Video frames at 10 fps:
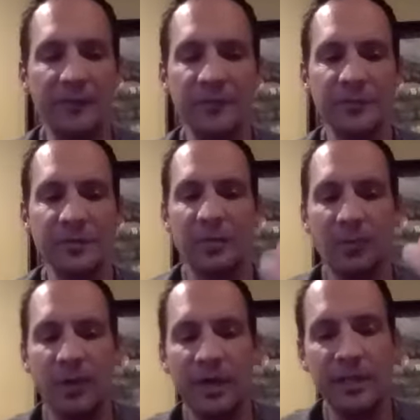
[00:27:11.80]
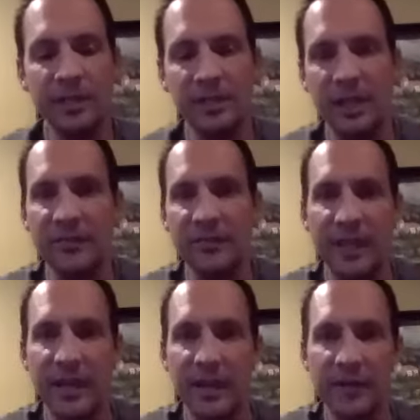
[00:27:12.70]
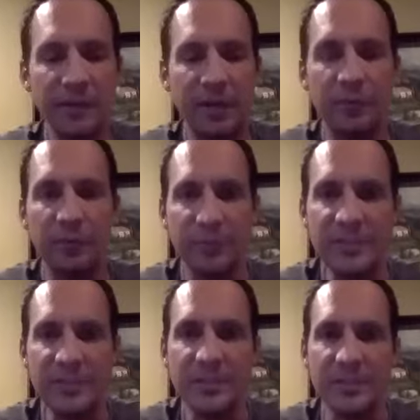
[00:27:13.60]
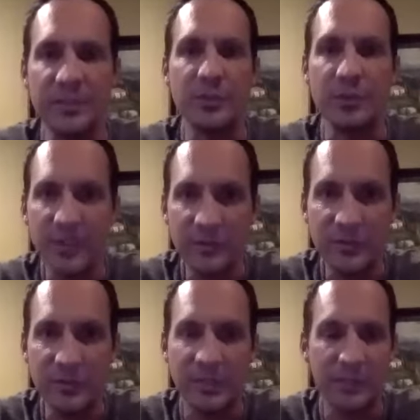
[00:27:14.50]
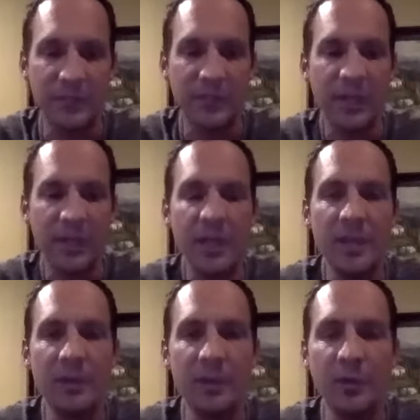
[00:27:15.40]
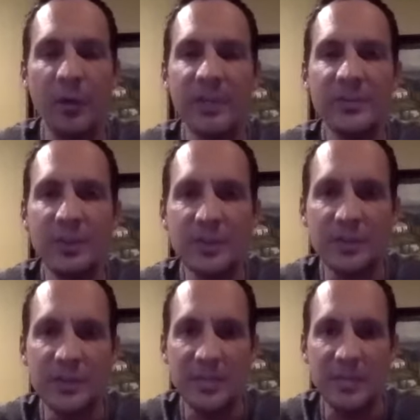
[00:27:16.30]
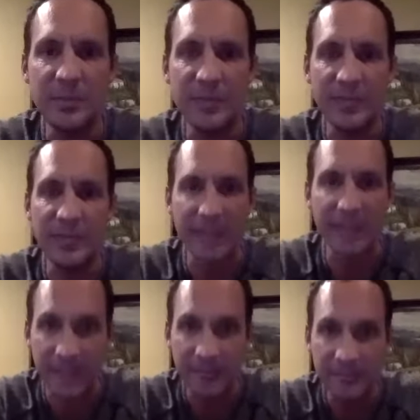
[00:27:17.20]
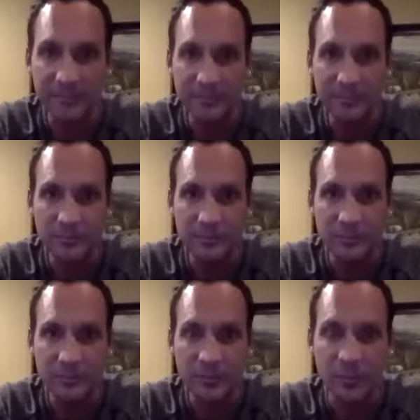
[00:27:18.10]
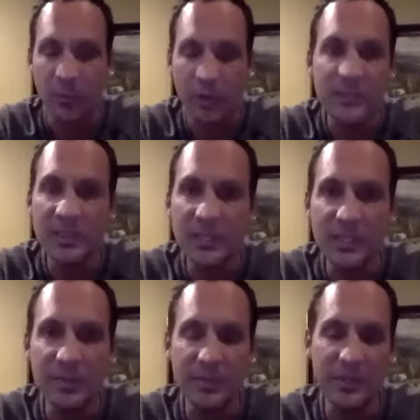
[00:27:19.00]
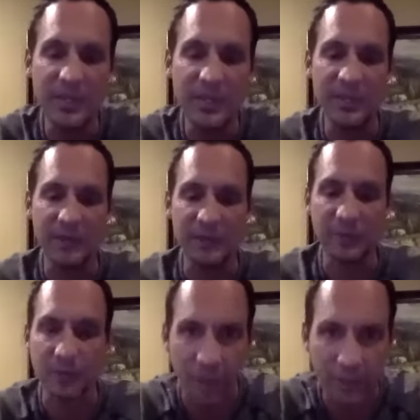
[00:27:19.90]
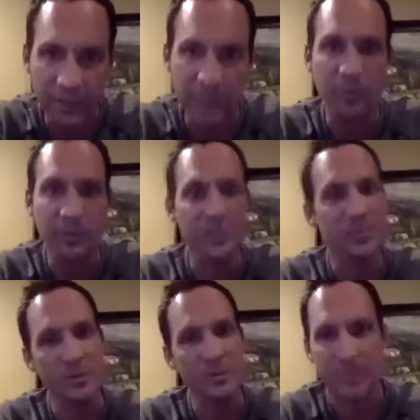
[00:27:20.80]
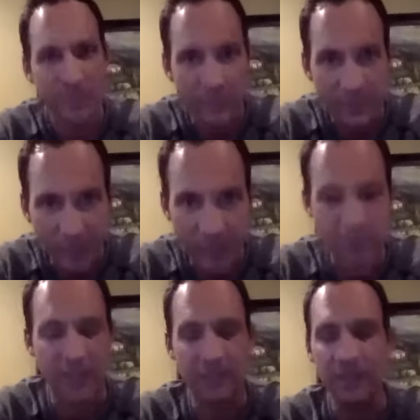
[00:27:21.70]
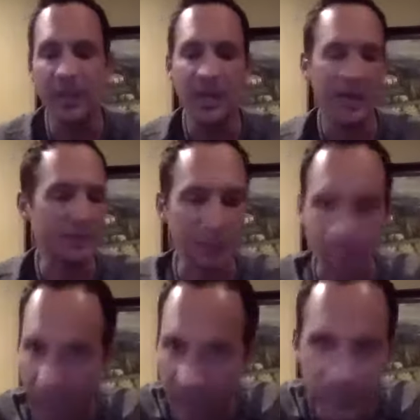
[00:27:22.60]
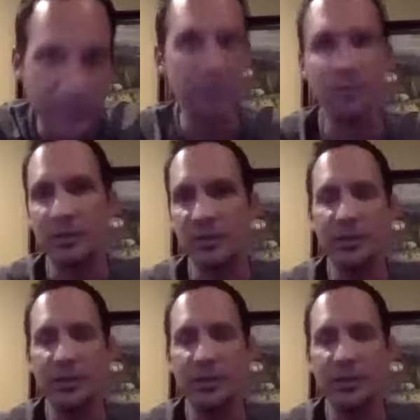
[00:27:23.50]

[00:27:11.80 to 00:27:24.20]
number one, you have to have a reason to do this because what is going to keep you in the game? What is going to keep you in the game after a long day at work? Because most people do this part time. After a long day at work,